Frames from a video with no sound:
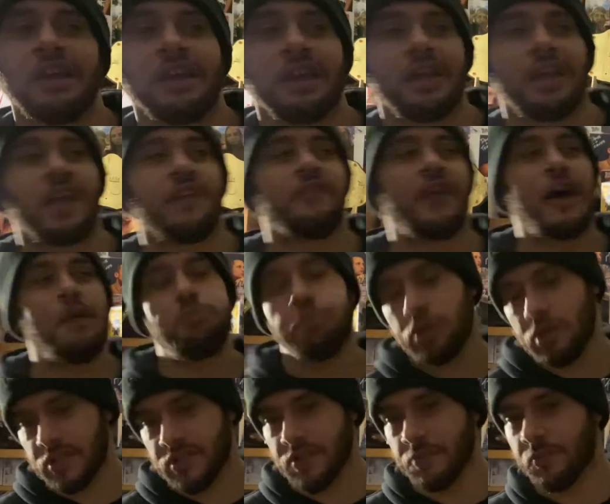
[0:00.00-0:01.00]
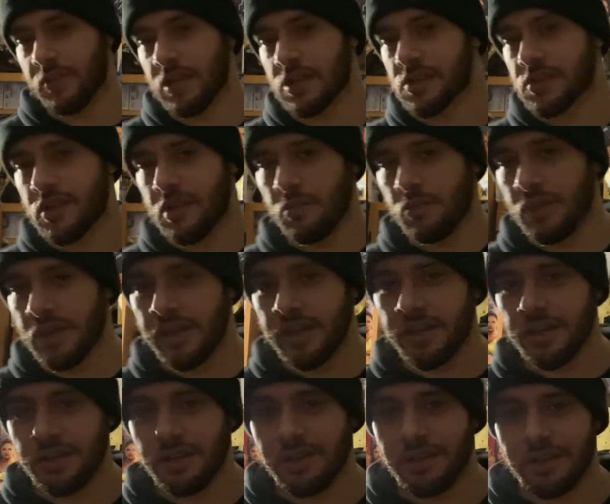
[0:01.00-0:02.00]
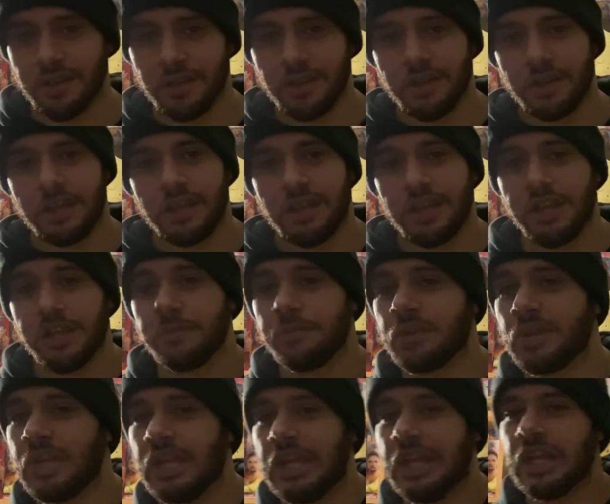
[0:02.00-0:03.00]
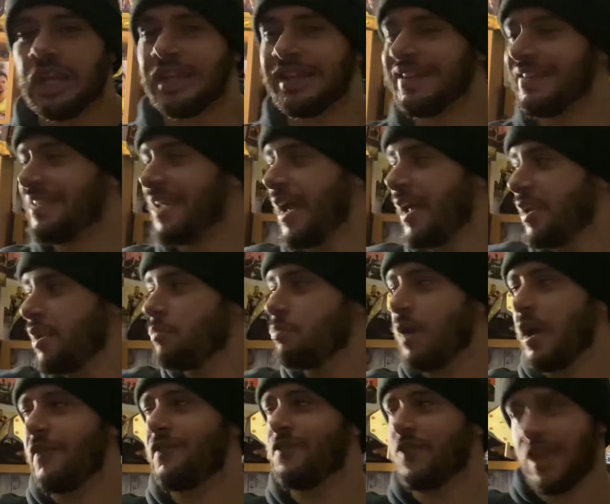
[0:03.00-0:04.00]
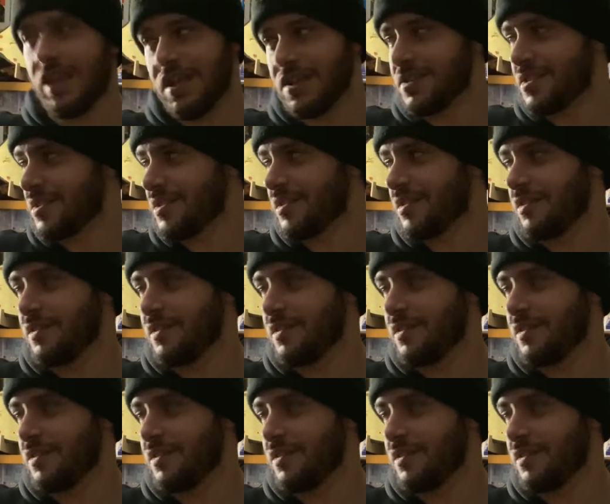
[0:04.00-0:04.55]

If I put something somewhere, it could be dead in my face,